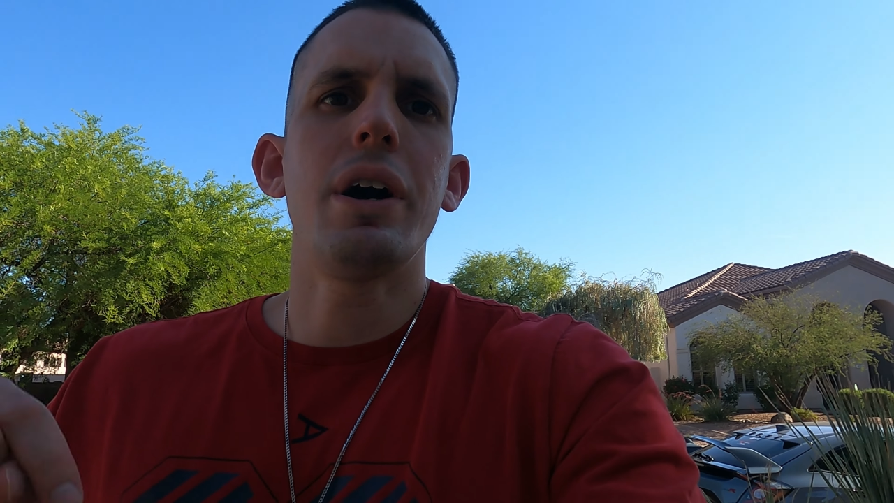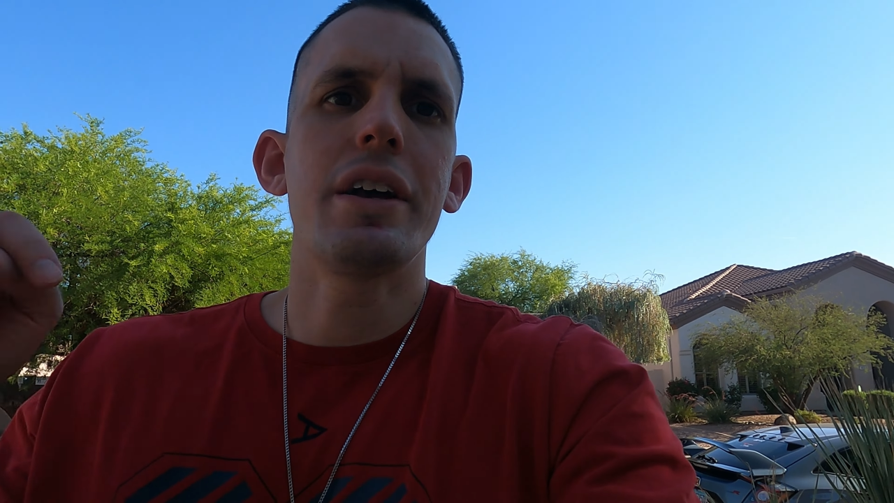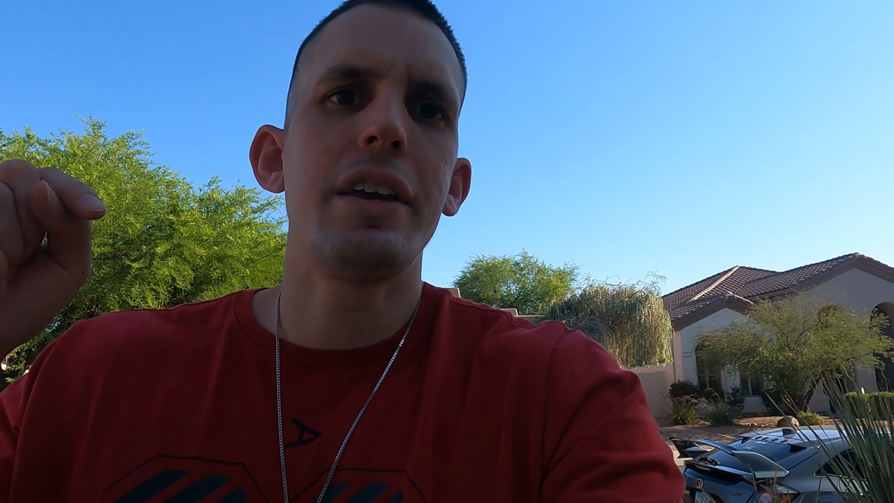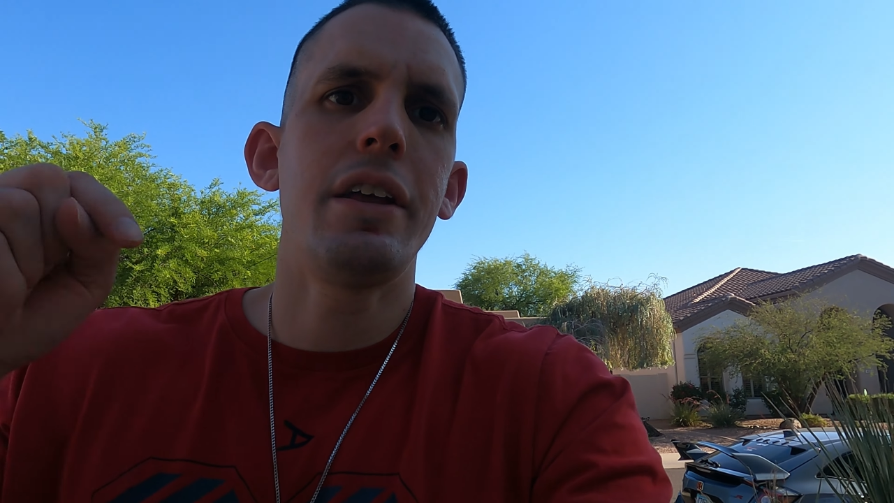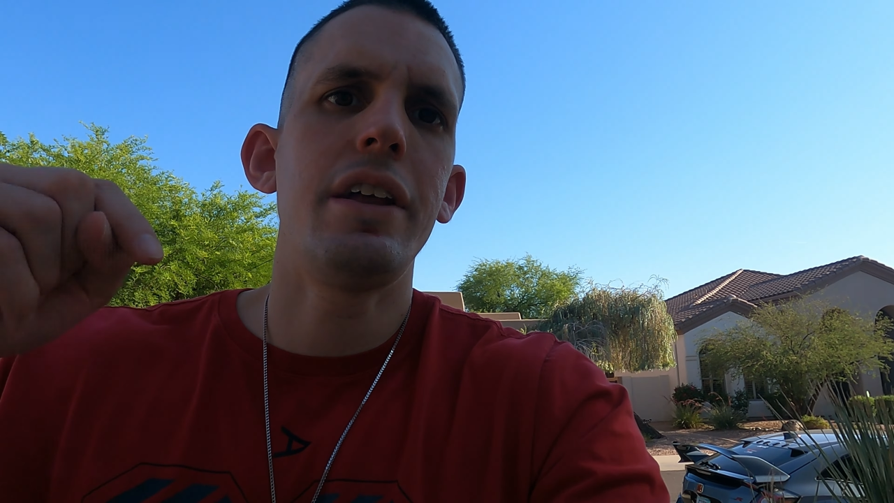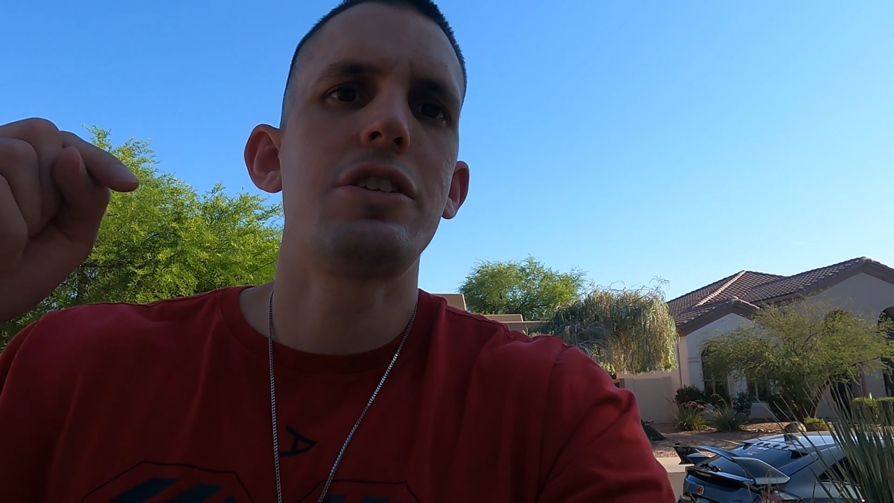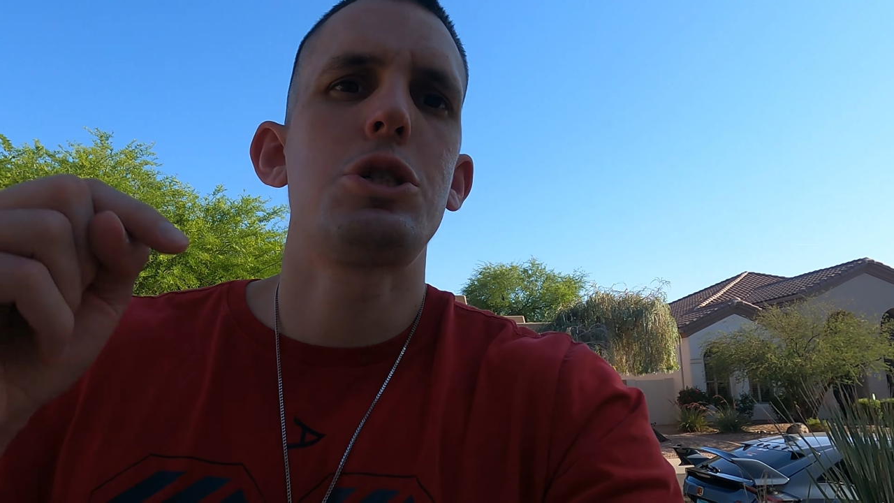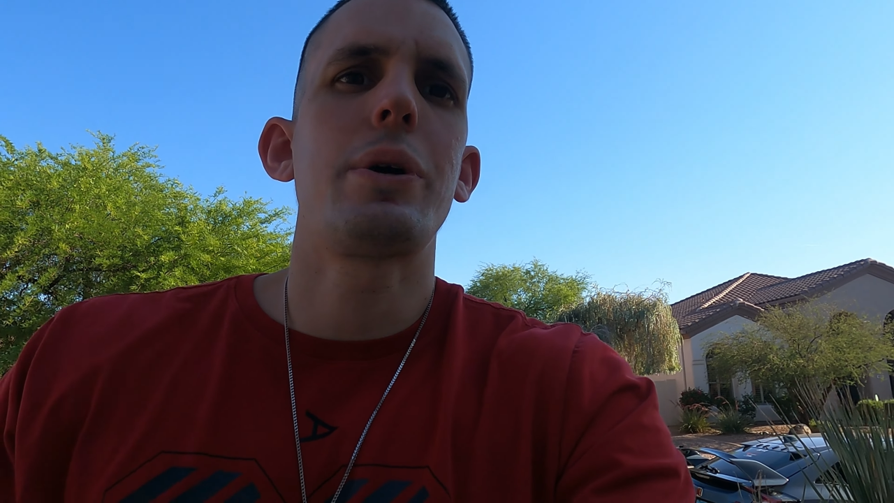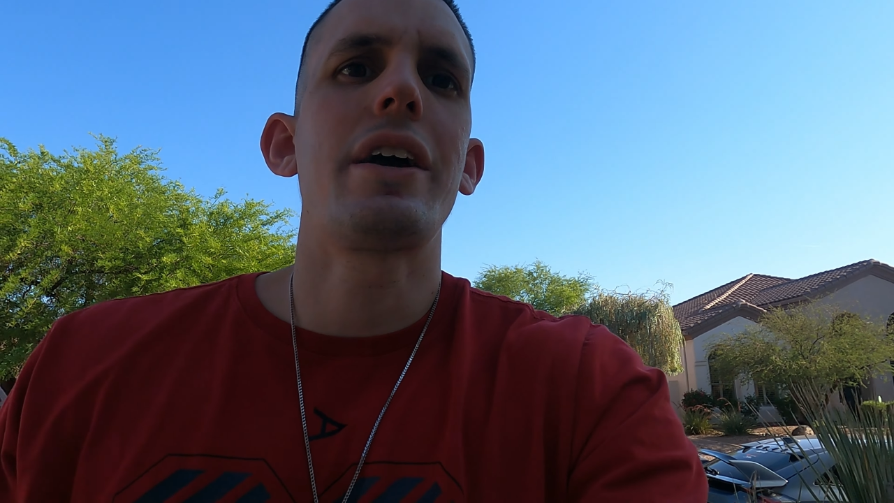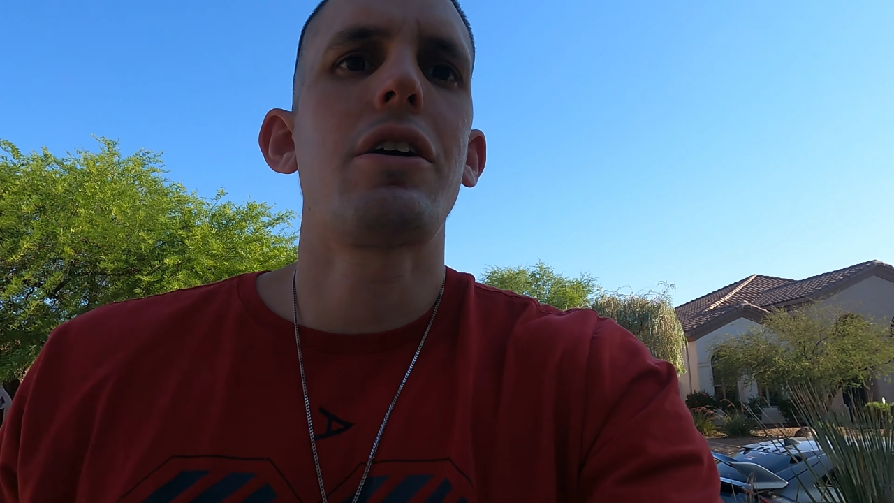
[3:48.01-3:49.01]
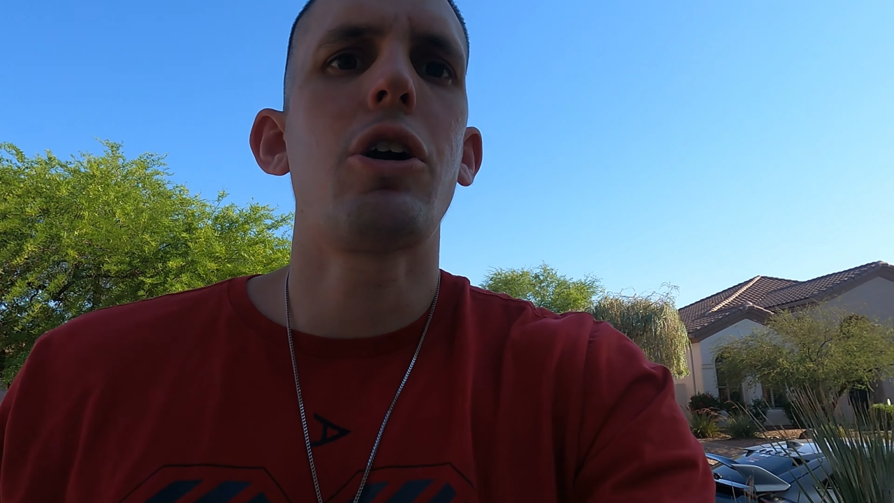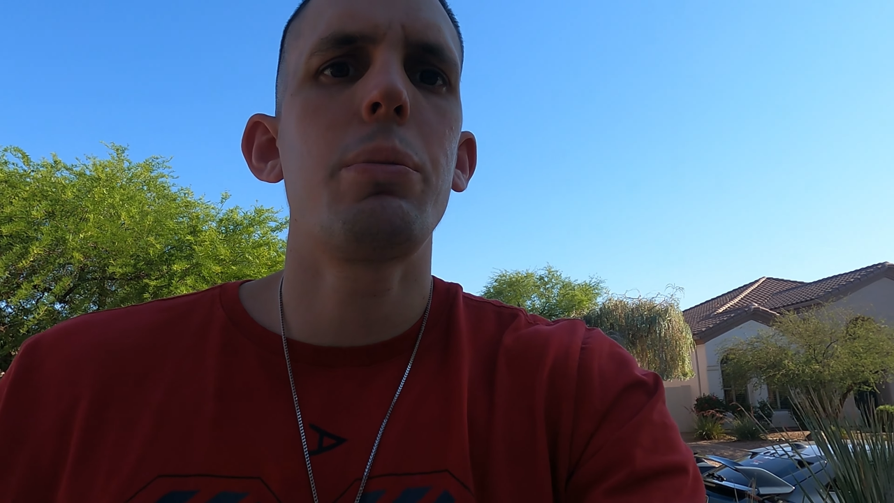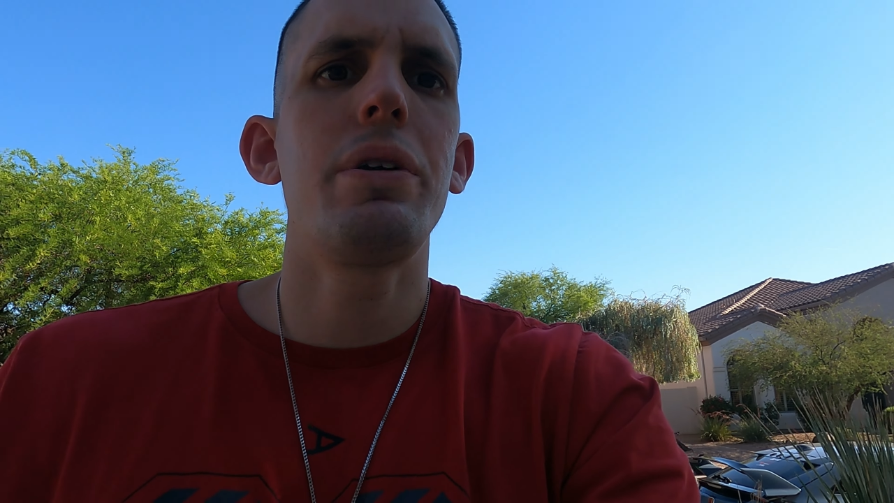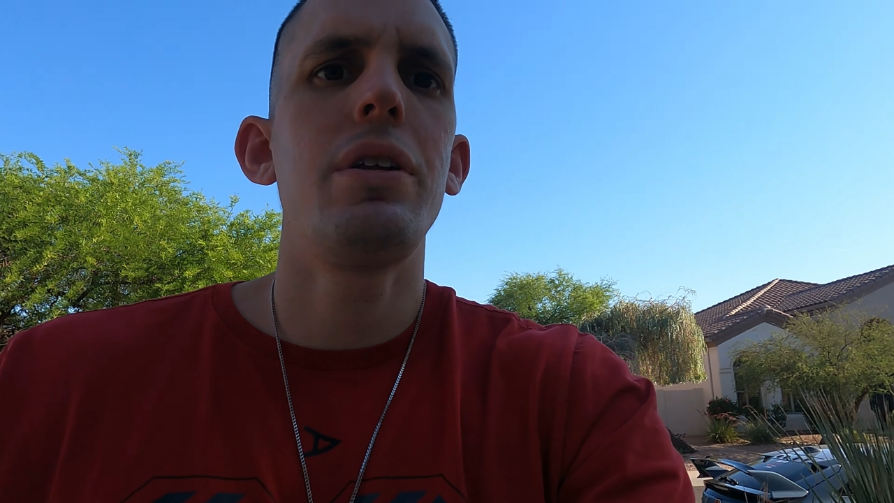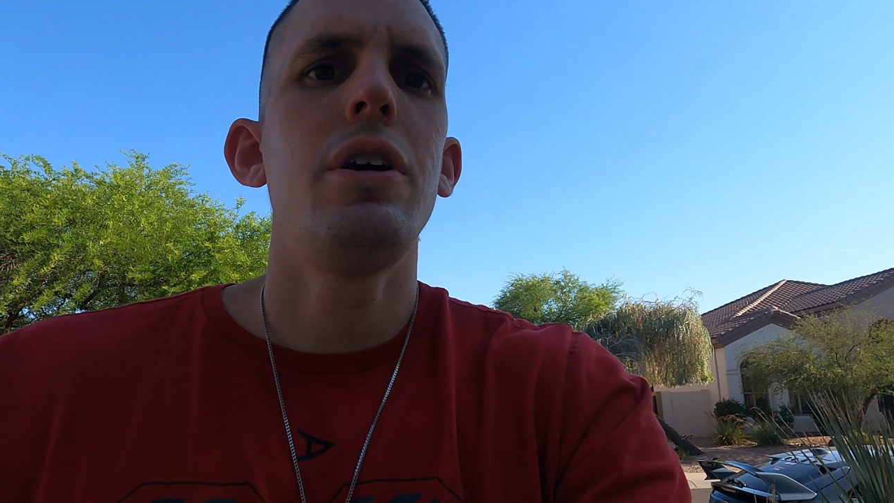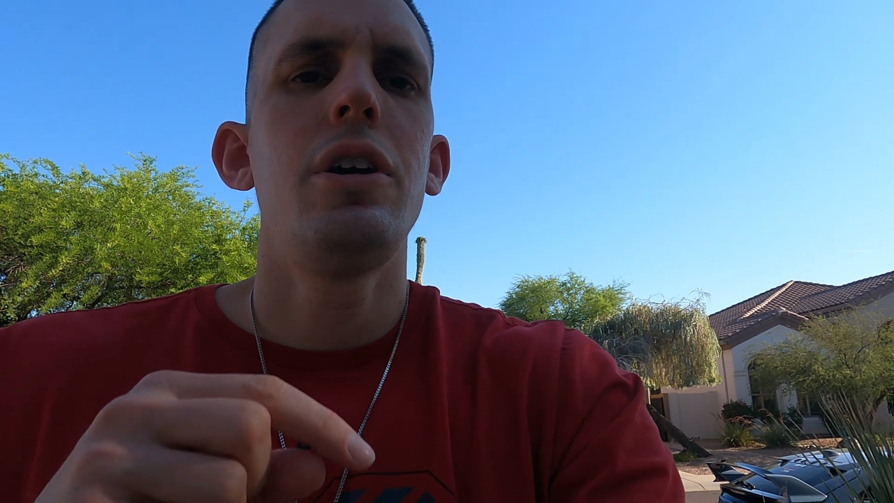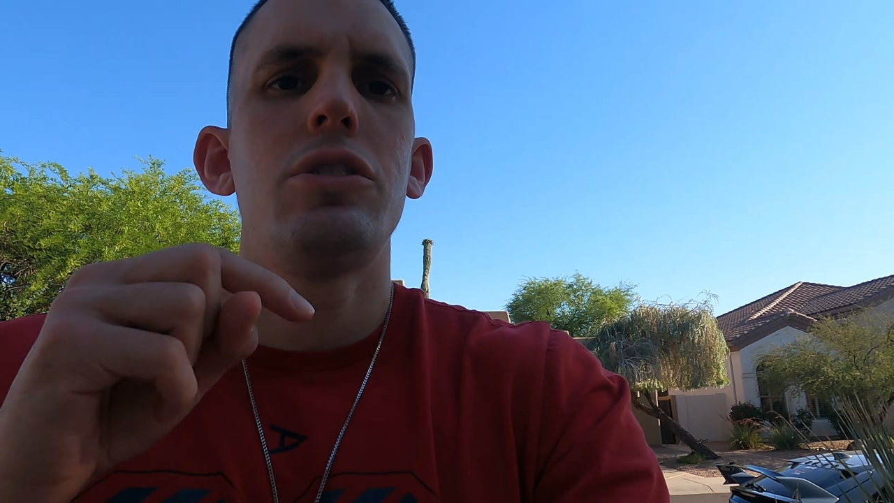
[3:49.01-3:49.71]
Again, that's dry carbon,